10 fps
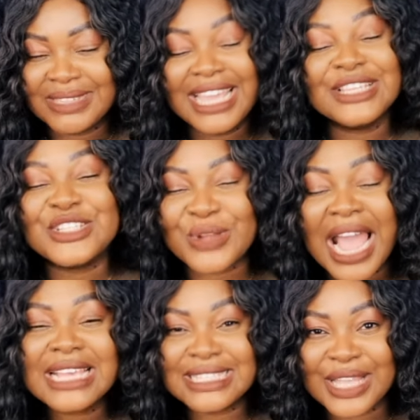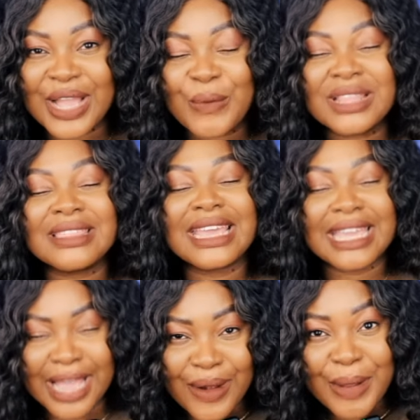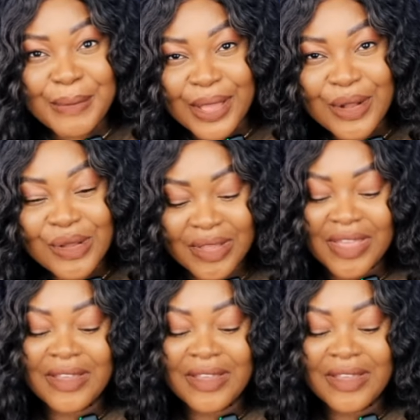It dries down with caramel,